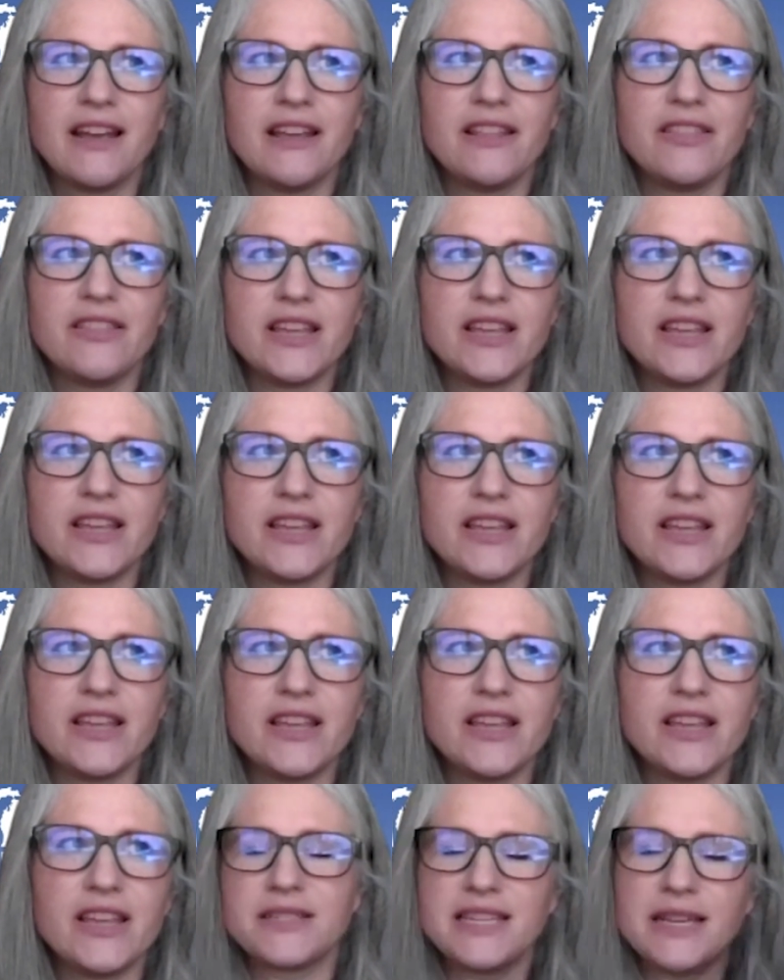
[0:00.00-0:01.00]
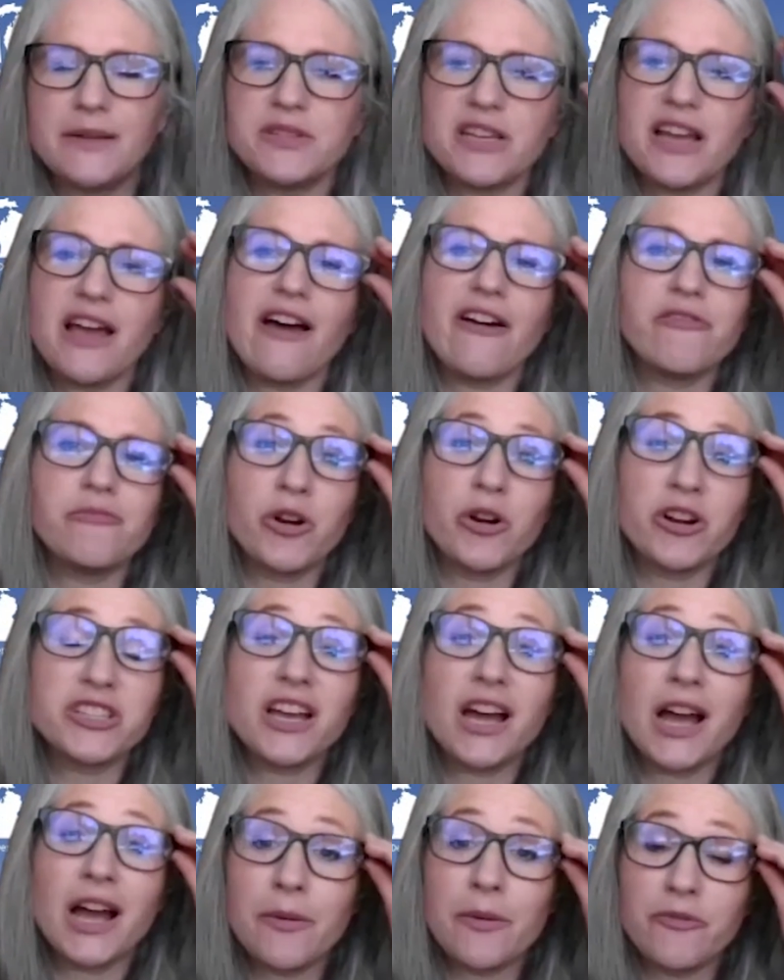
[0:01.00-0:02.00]
they sometimes seem to have more
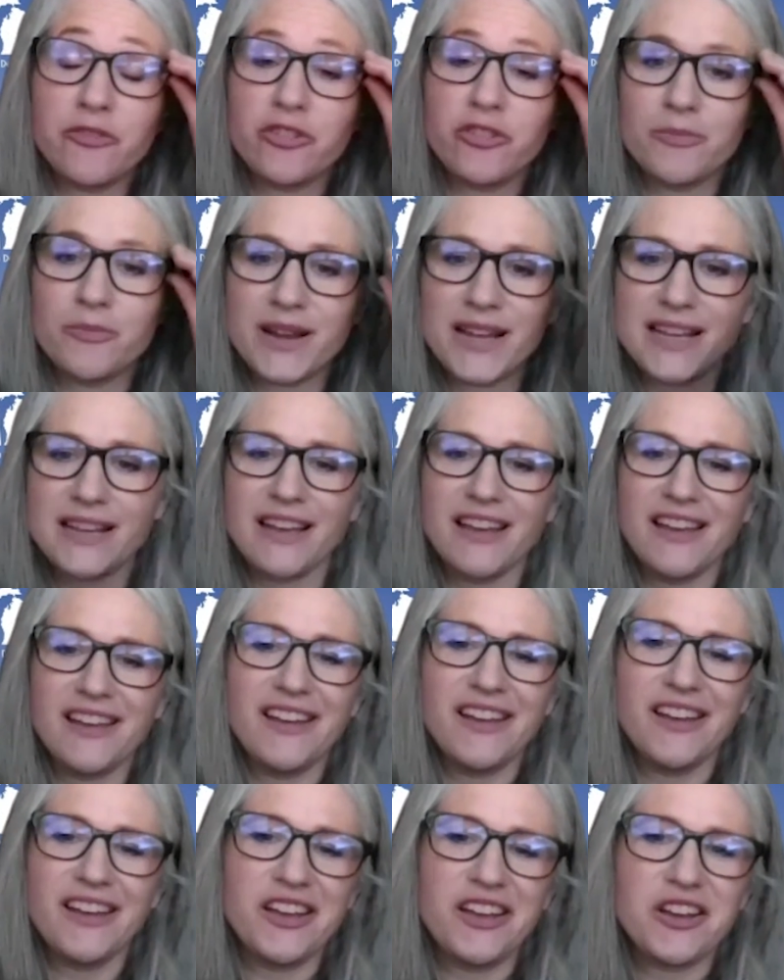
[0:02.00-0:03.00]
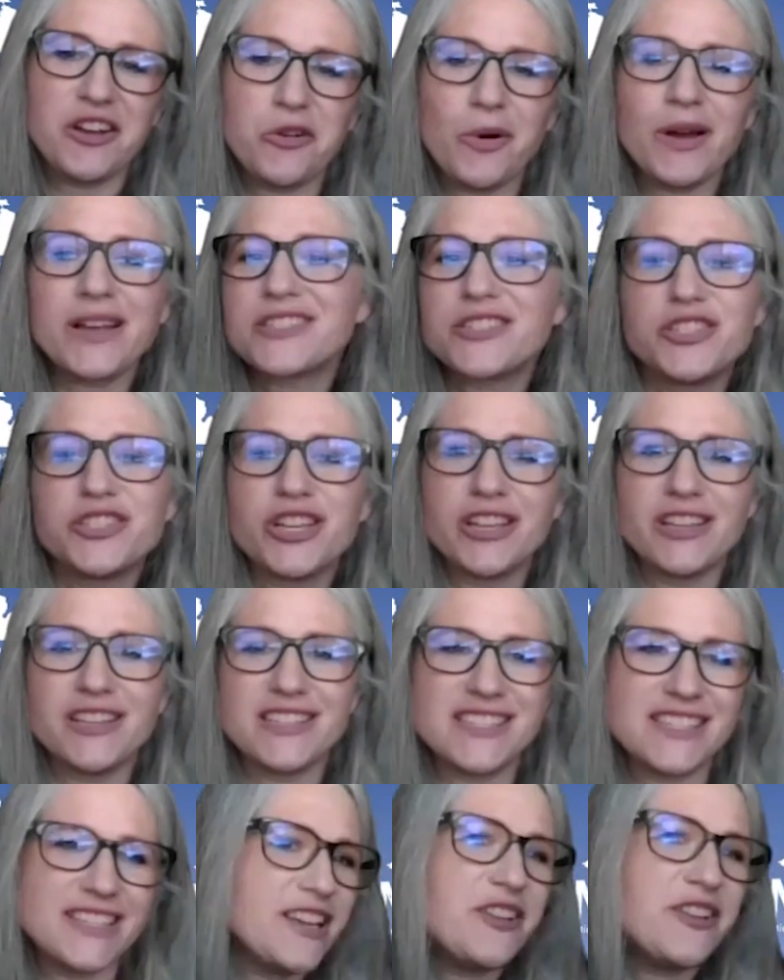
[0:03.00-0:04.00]
time for my
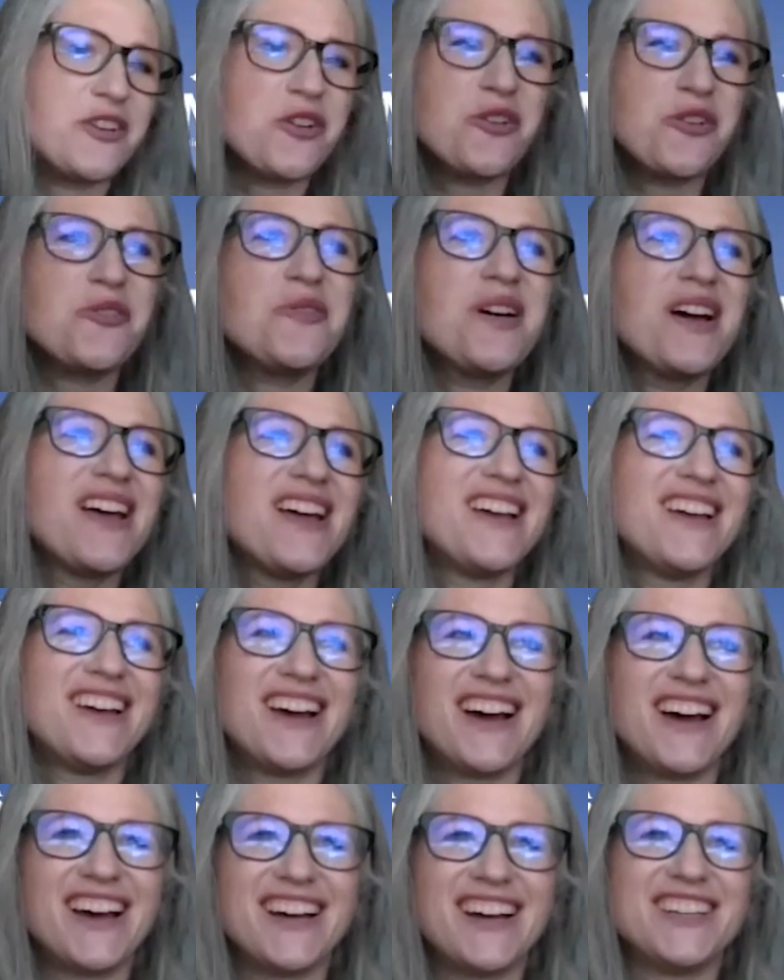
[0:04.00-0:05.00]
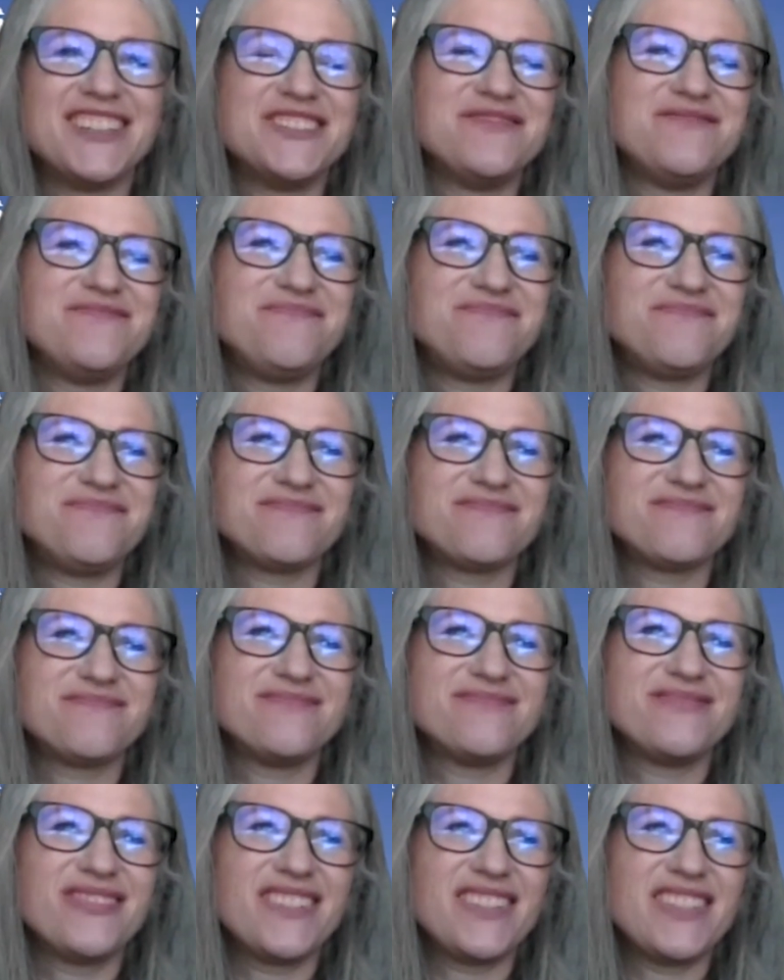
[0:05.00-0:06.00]
questions, um,
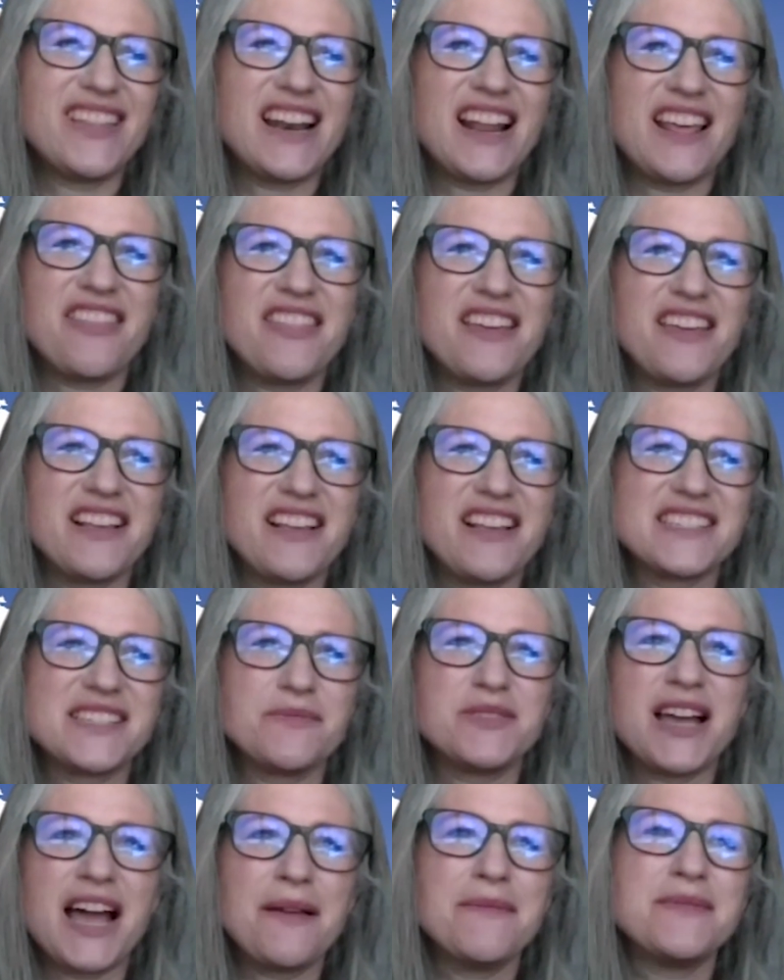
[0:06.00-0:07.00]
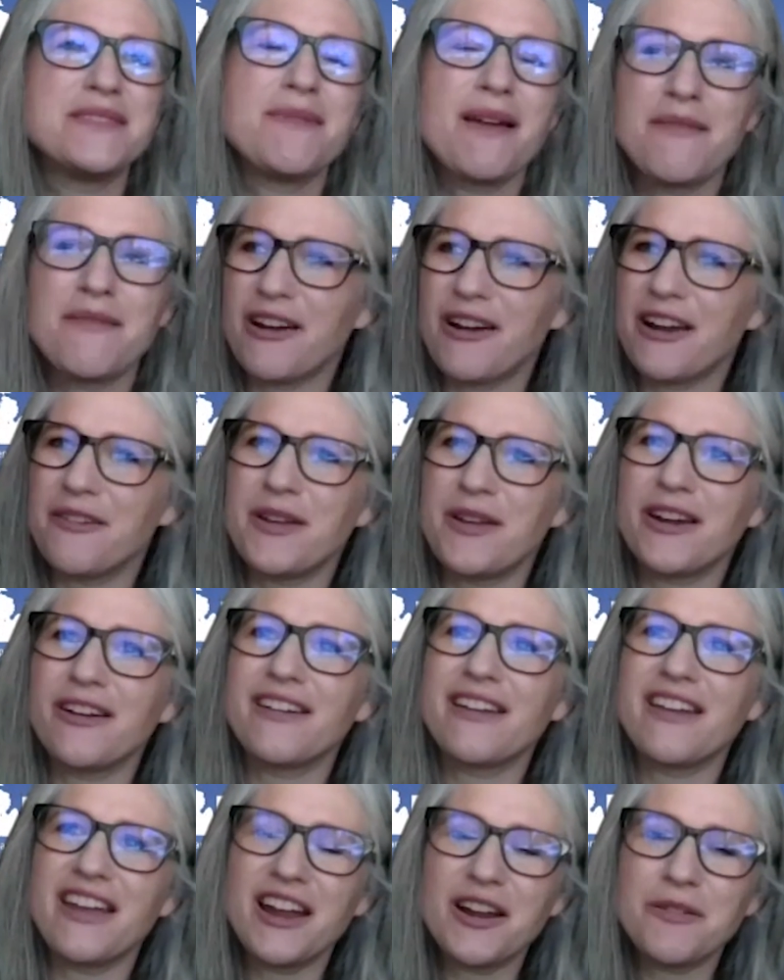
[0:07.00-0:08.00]
than I think sometimes my
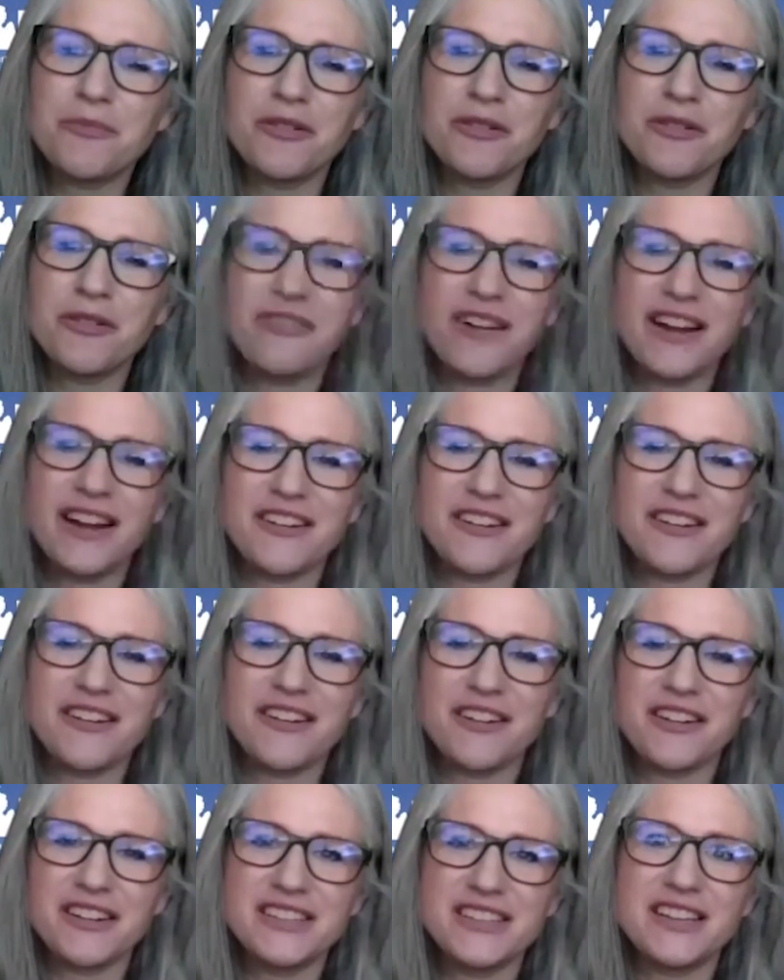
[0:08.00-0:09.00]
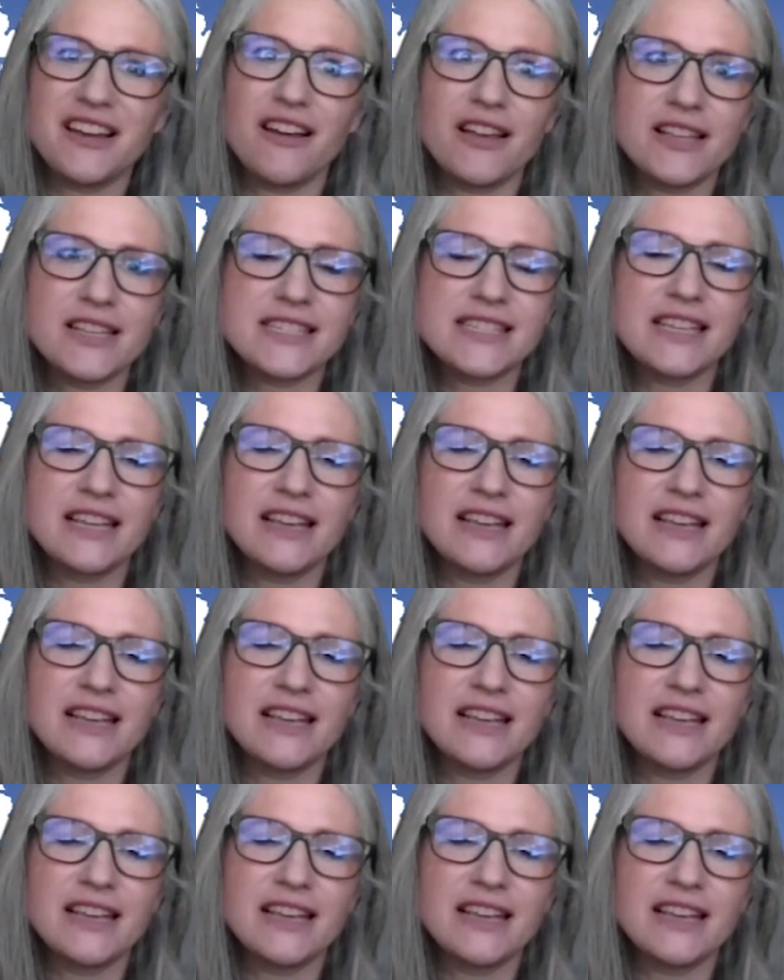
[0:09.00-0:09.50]
primary care provider does.